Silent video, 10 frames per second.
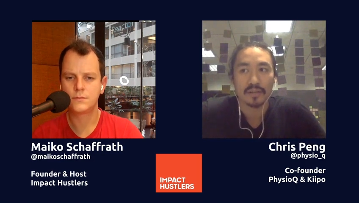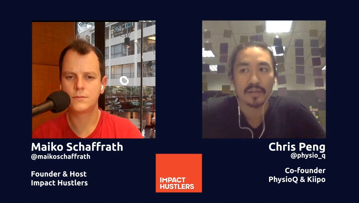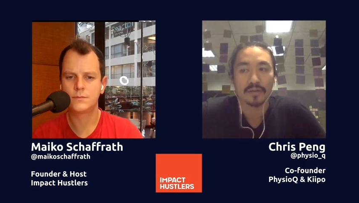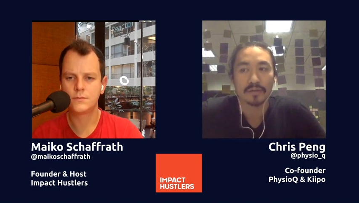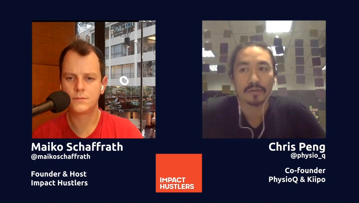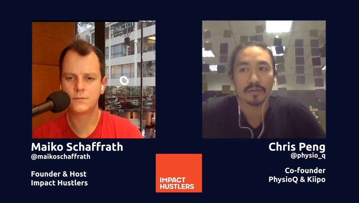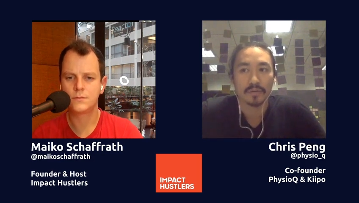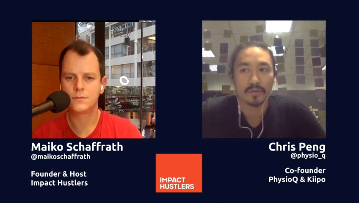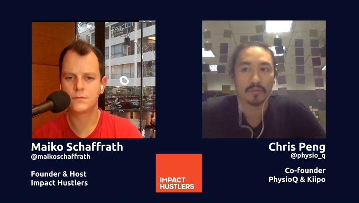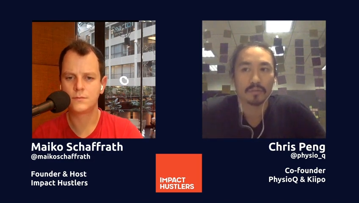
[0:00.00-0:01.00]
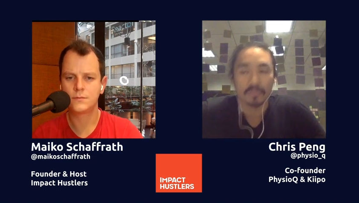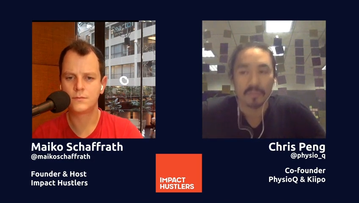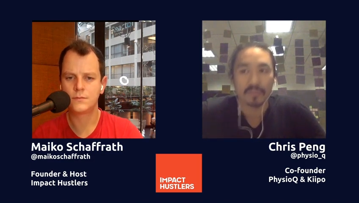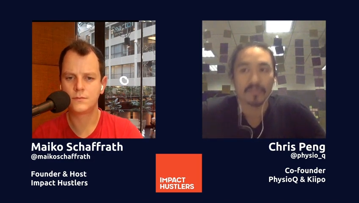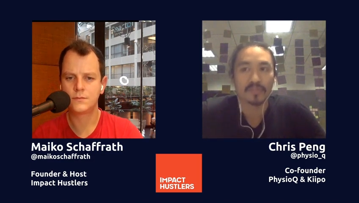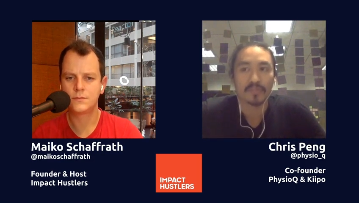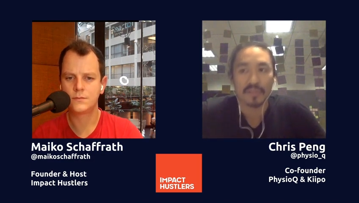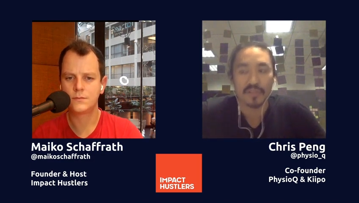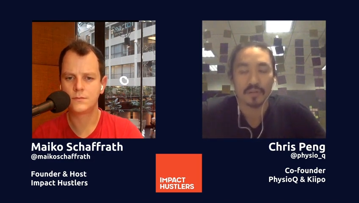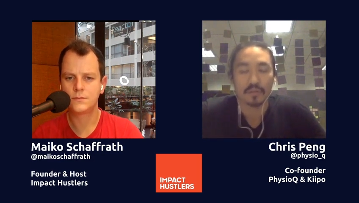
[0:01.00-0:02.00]
Speaker 1: then you know they just
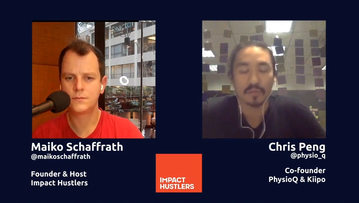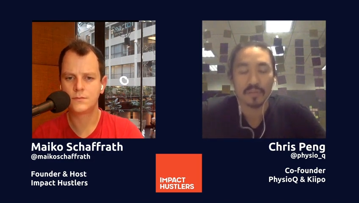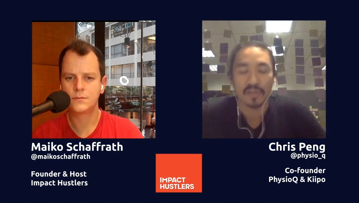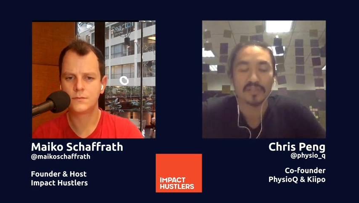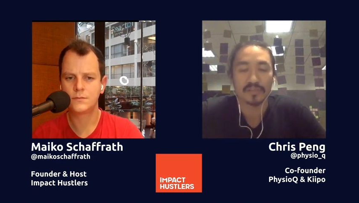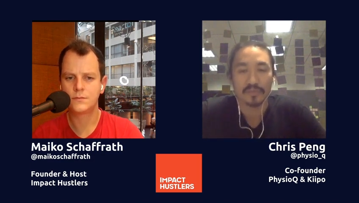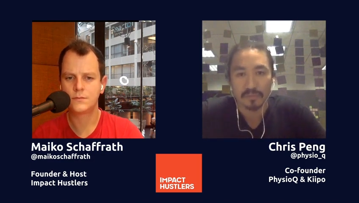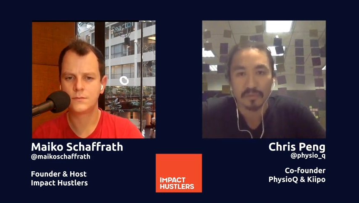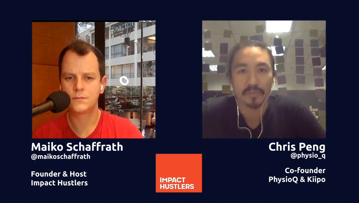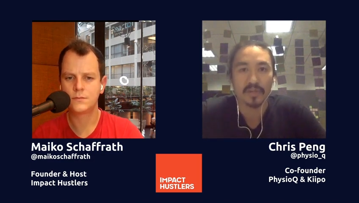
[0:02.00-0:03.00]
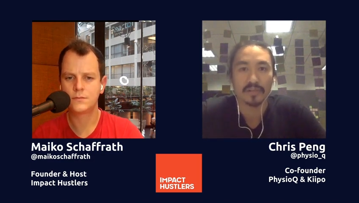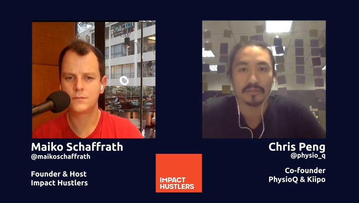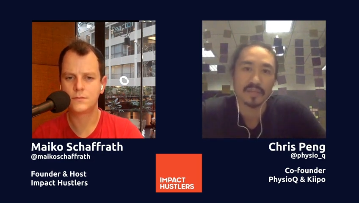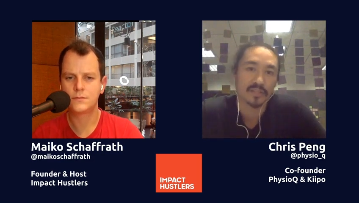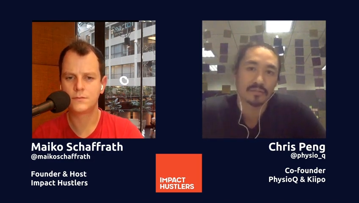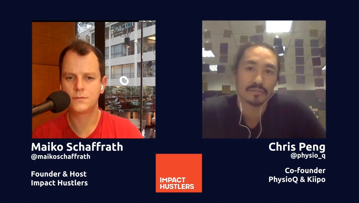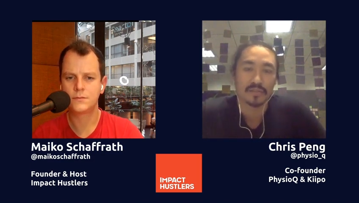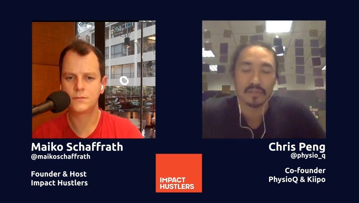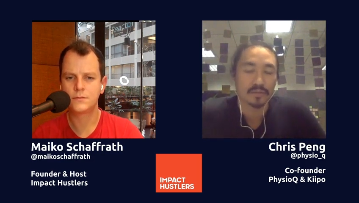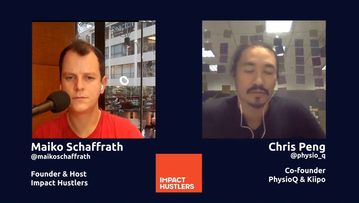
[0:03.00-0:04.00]
share with us some of the money. That's
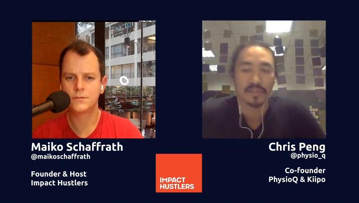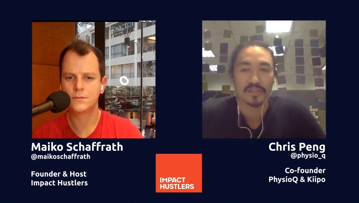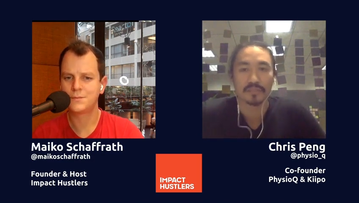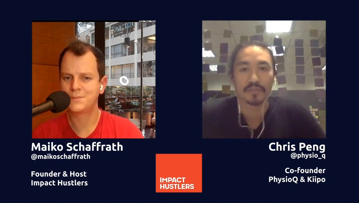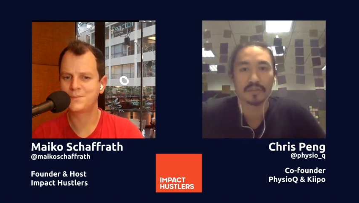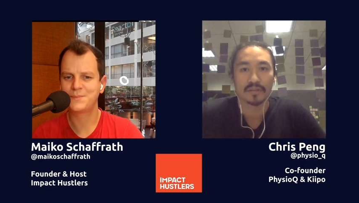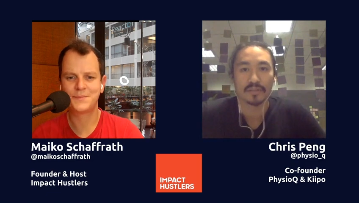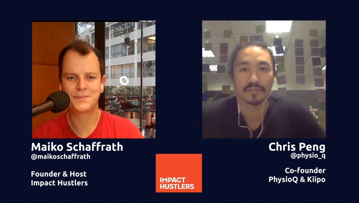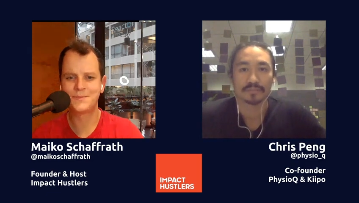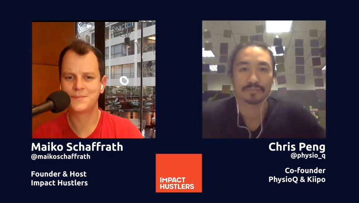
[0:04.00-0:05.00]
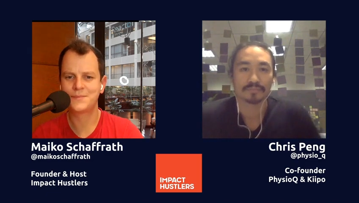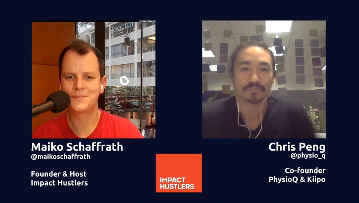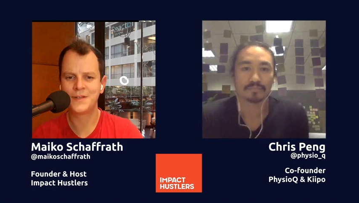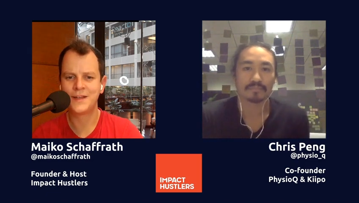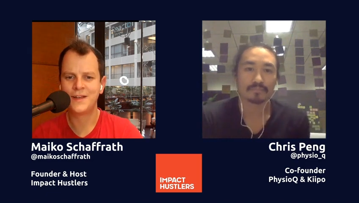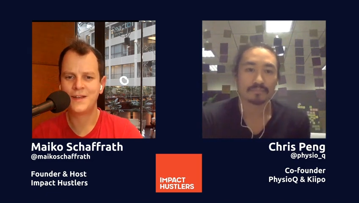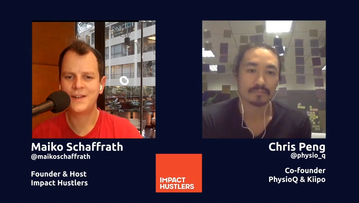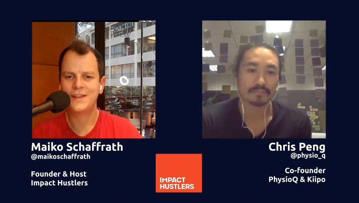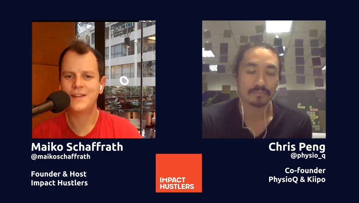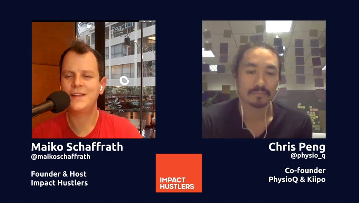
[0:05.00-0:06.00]
you know, it's pretty simple, I think.
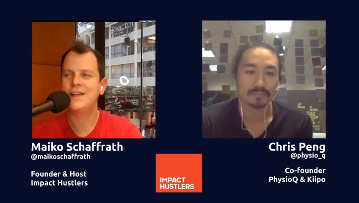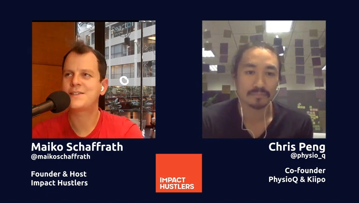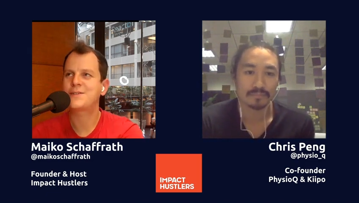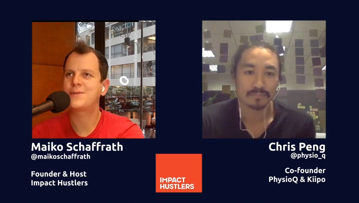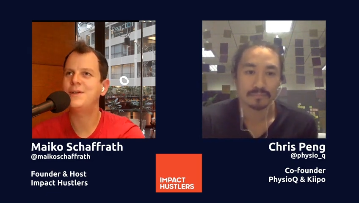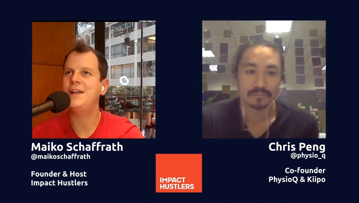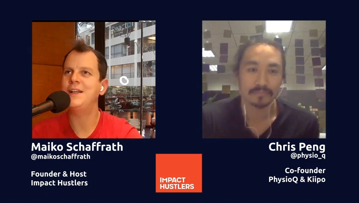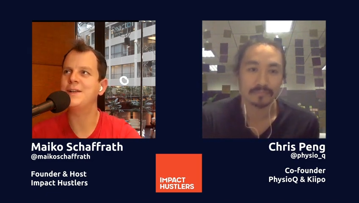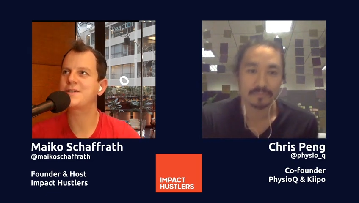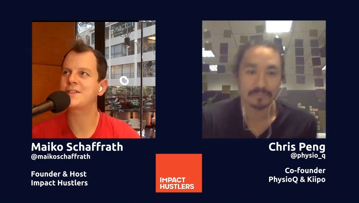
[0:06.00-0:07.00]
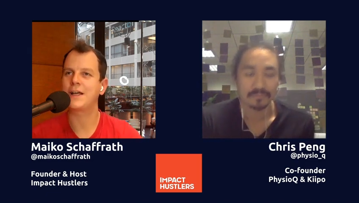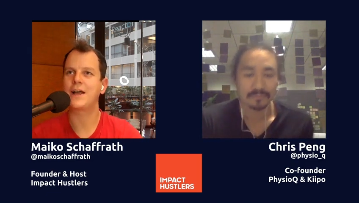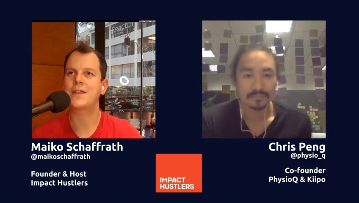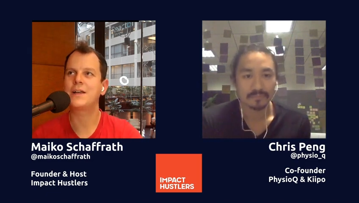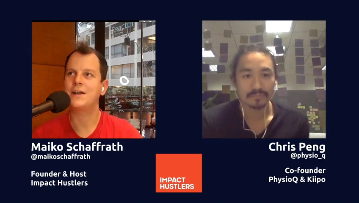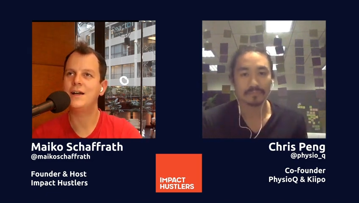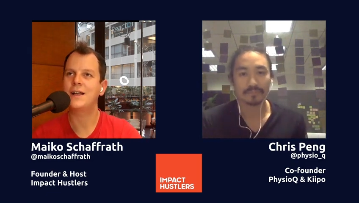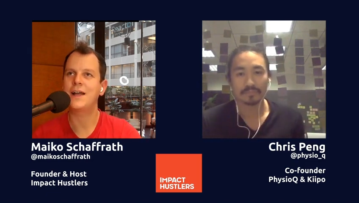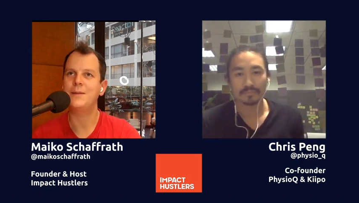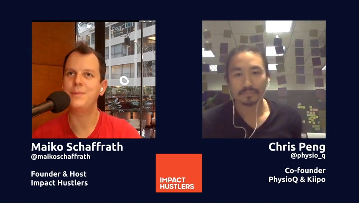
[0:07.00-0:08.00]
Speaker 2: That's really interesting. I think
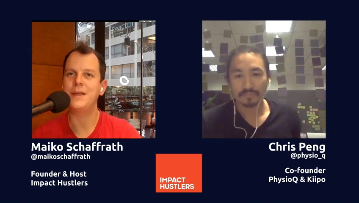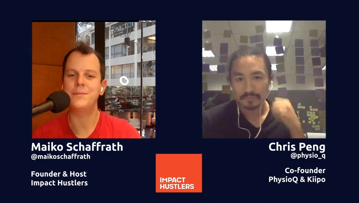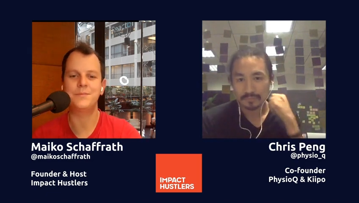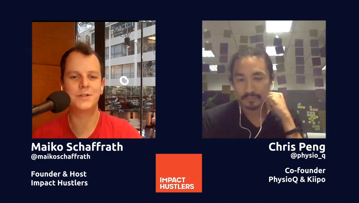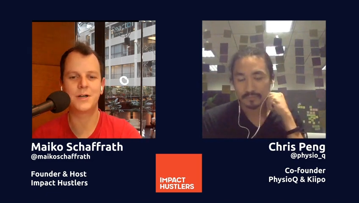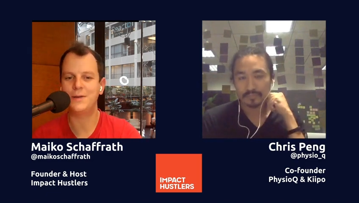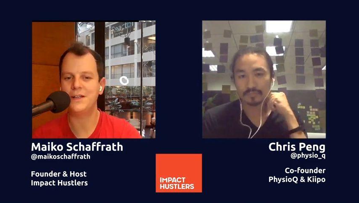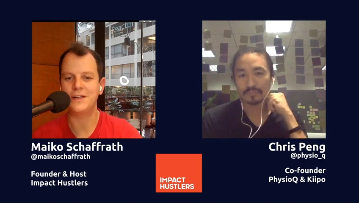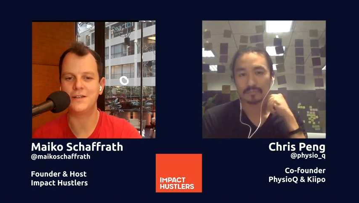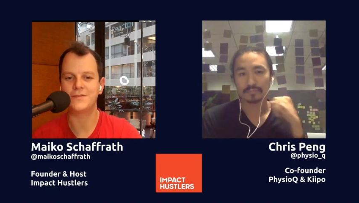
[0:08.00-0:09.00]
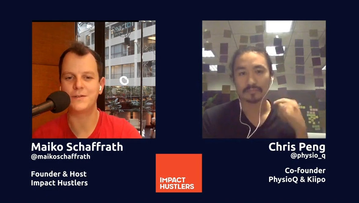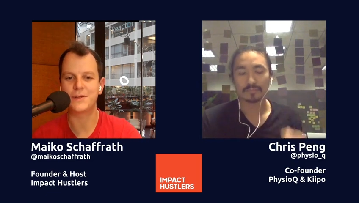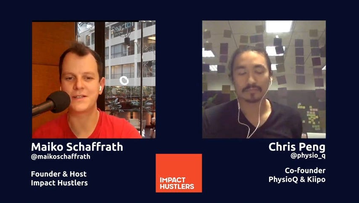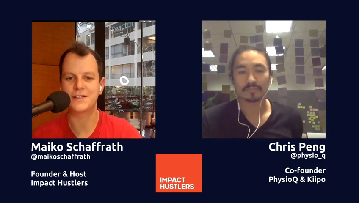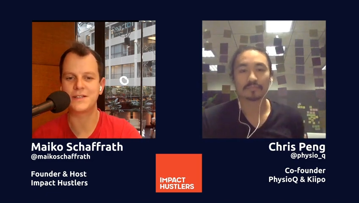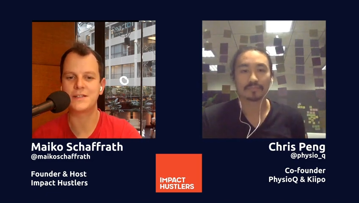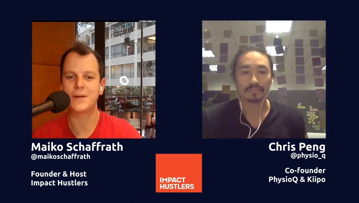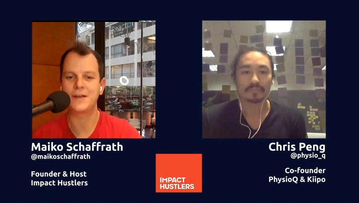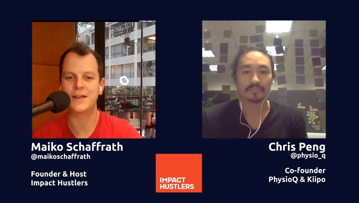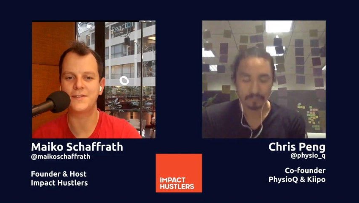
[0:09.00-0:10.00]
again, Beam completely different business,
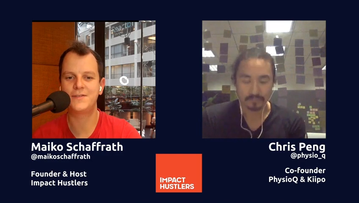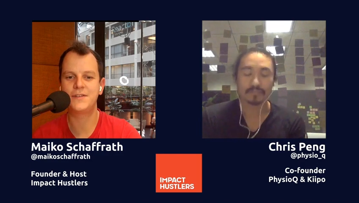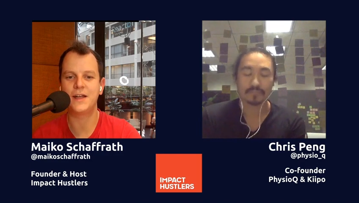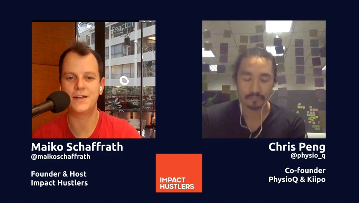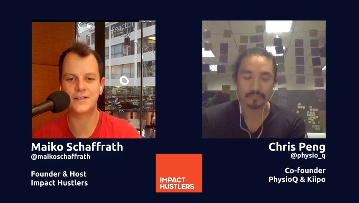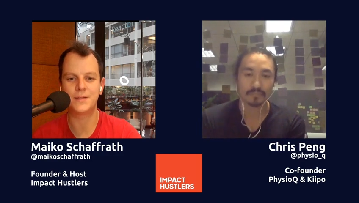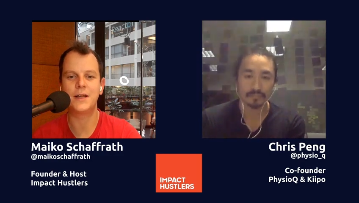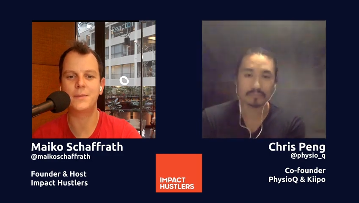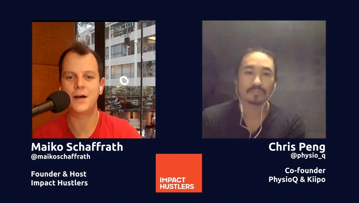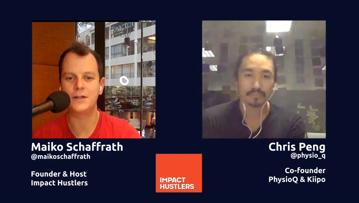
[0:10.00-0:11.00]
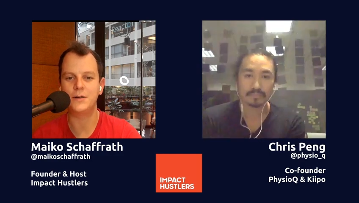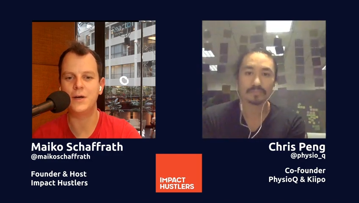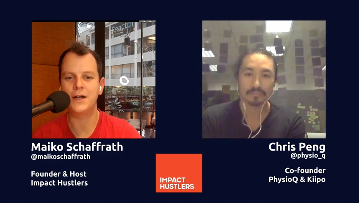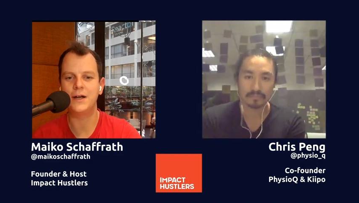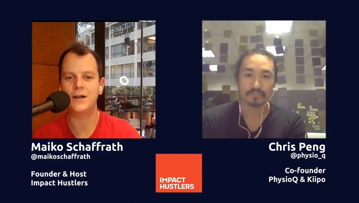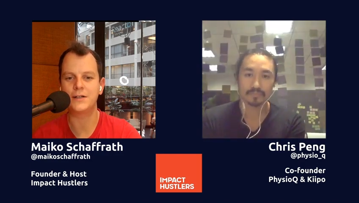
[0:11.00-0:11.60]
but they've done a similar model where the